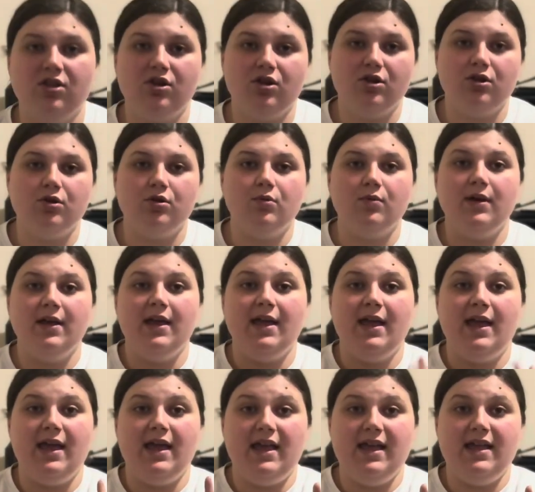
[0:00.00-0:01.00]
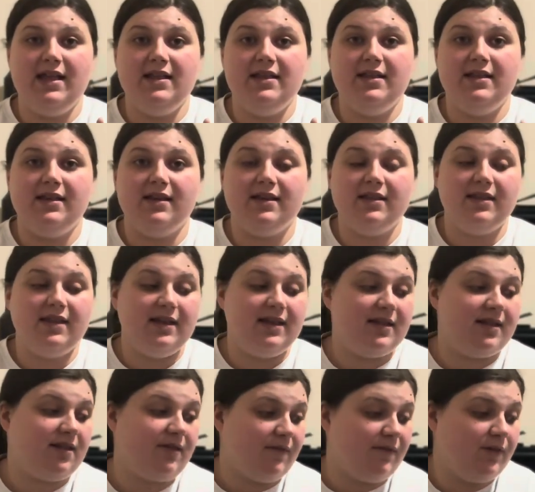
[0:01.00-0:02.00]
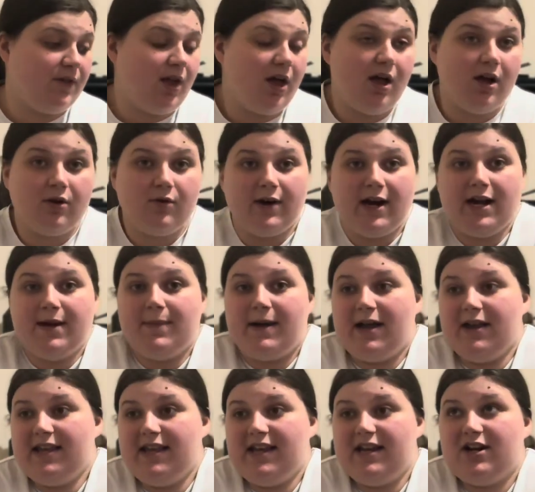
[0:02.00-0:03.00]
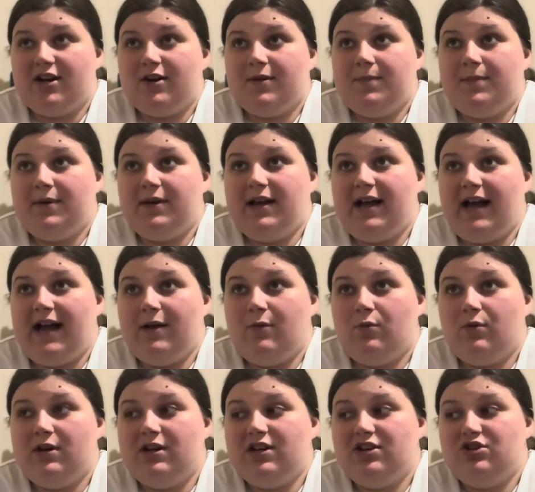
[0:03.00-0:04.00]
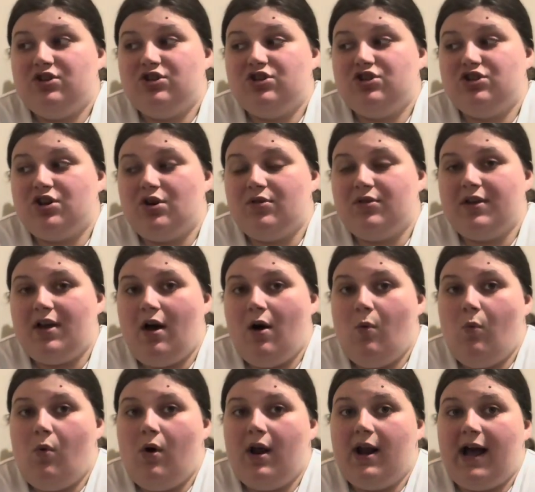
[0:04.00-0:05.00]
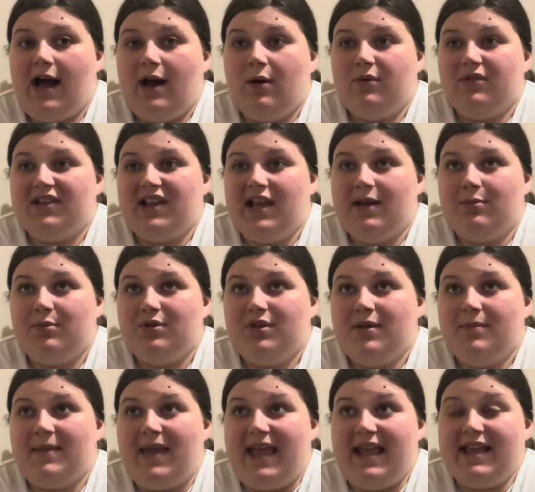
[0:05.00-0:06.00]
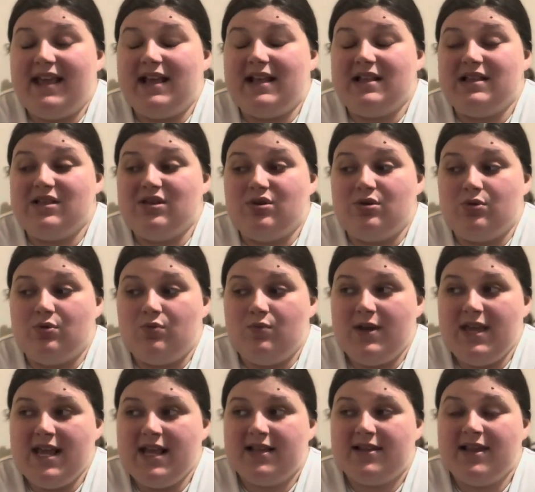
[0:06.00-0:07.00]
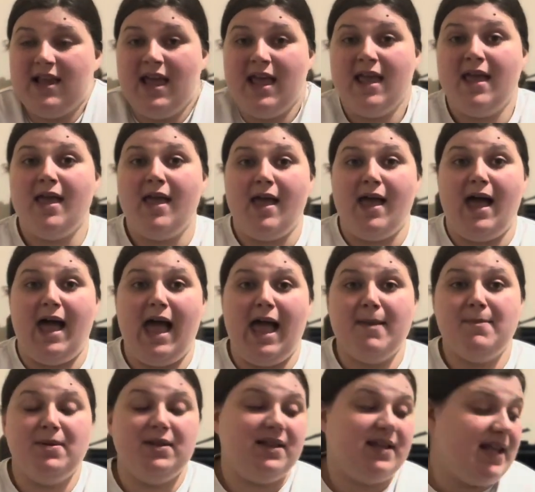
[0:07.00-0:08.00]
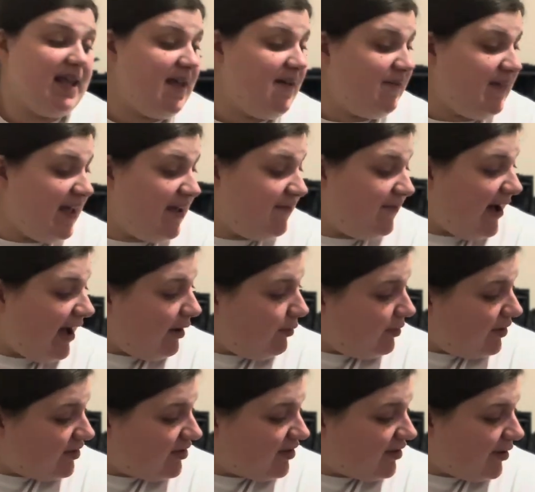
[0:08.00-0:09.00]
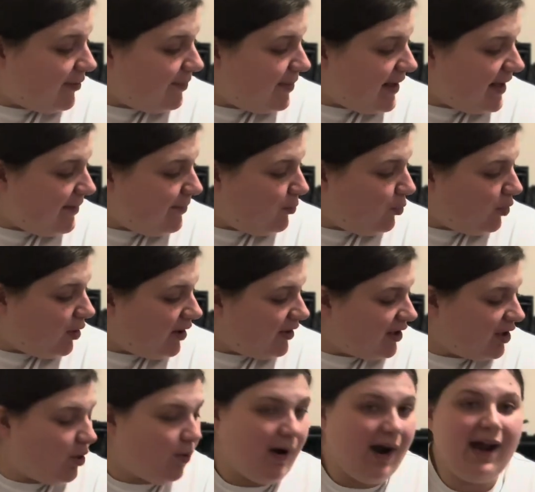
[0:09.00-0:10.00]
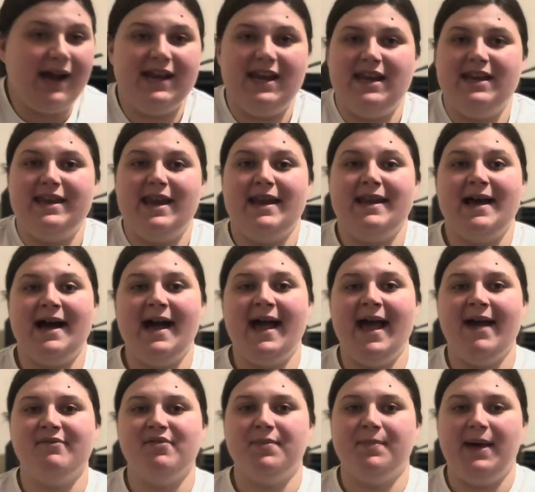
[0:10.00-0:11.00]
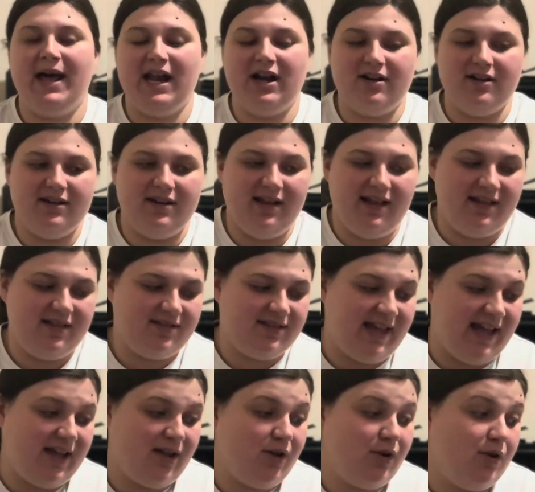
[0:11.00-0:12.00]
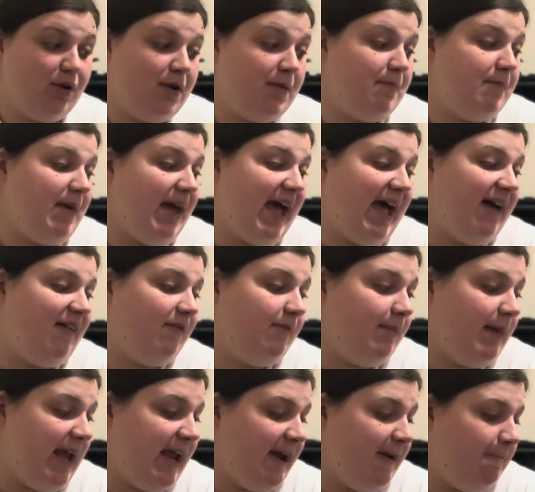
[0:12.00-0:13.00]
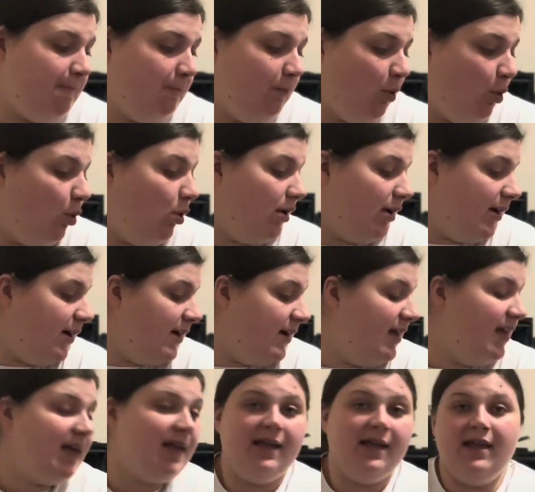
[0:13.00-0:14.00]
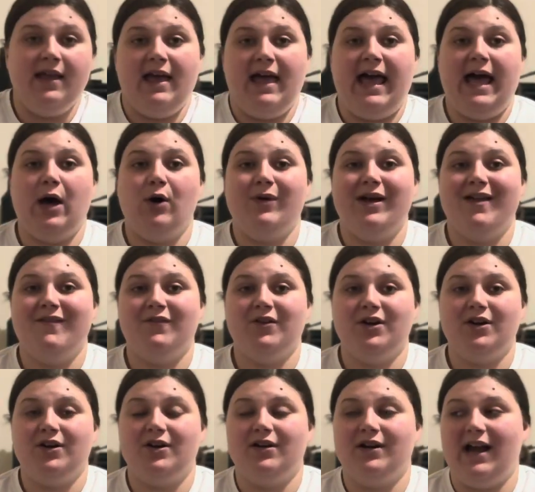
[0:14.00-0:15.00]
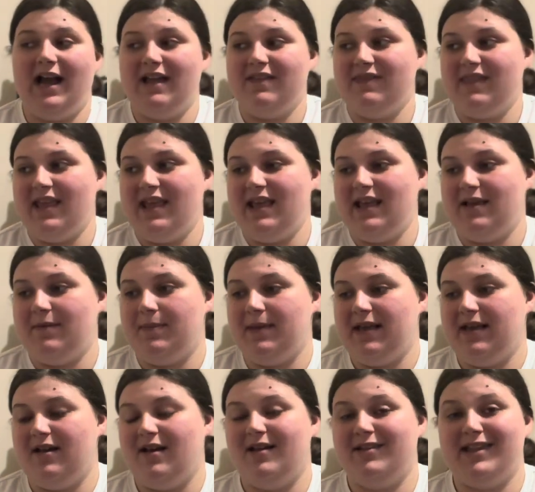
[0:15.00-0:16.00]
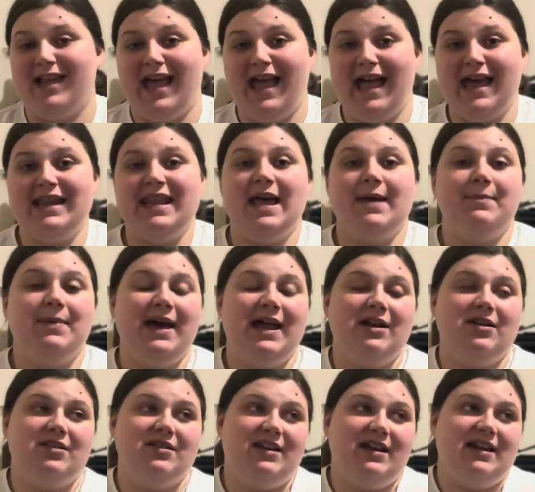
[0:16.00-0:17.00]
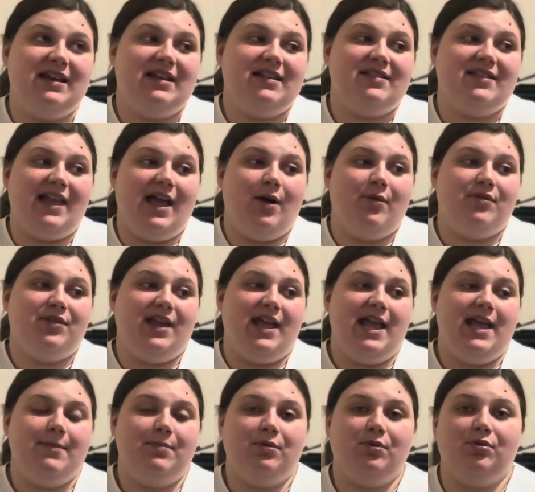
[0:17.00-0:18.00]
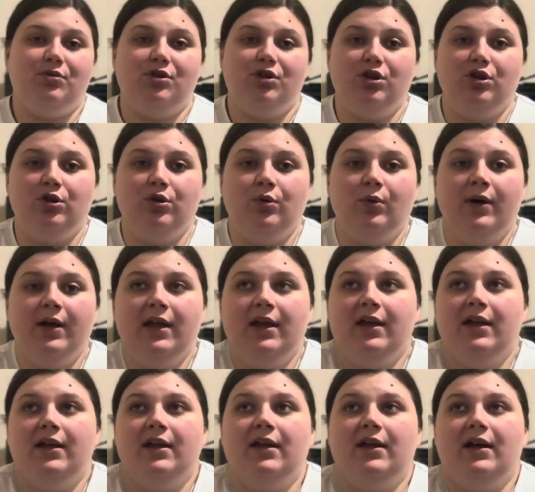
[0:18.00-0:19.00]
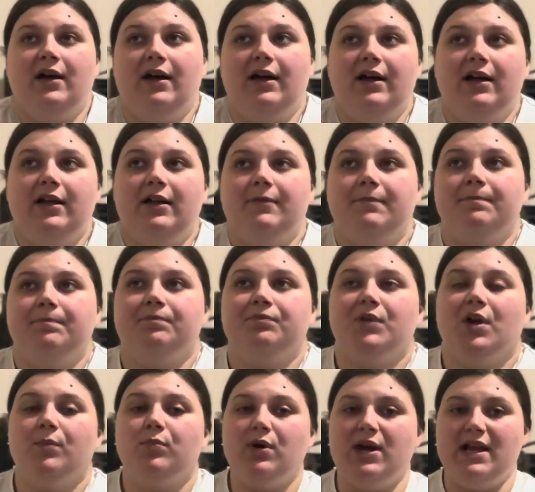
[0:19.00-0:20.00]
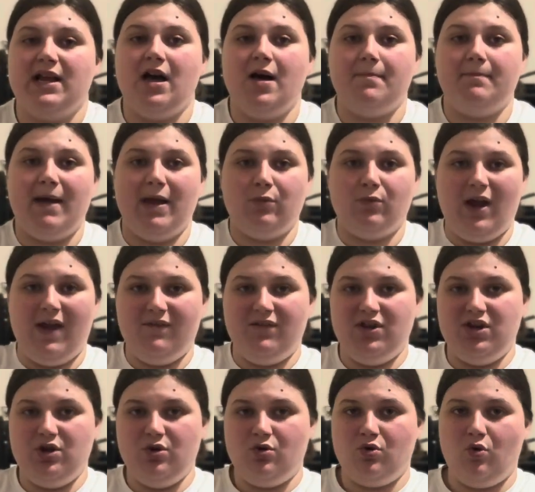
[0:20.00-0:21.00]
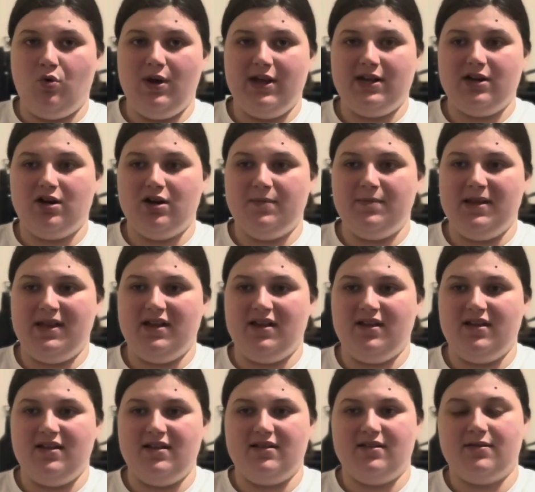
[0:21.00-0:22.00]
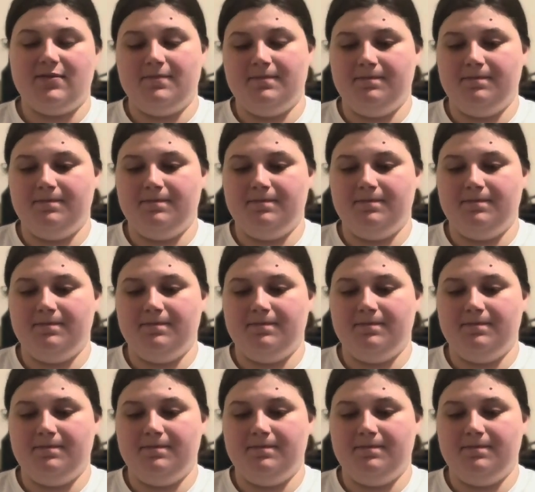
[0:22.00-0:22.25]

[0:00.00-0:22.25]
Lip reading: to end this vlog right about here, but I wanted to show y'all what I was able to make in 2 weeks. I believe if I was to be more on the grind and did not have a pattern test, I couldn't have made more. However, I think because I had that pattern test, I was able to bring up my revenue quicker, because